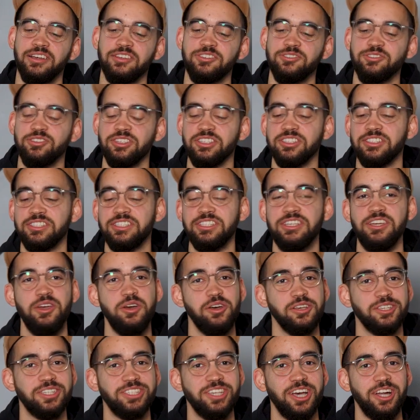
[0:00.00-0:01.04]
As you can see,
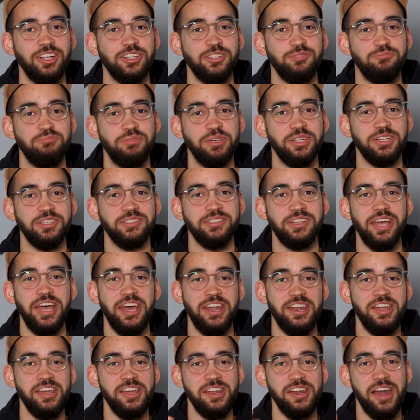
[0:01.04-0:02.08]
a solid build.
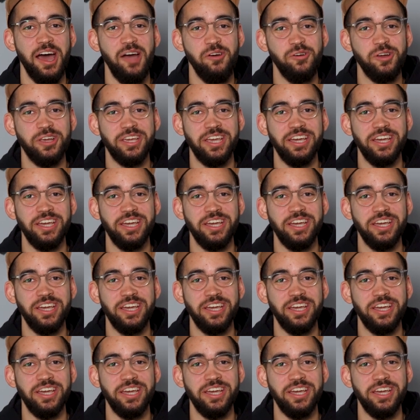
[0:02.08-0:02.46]
And in our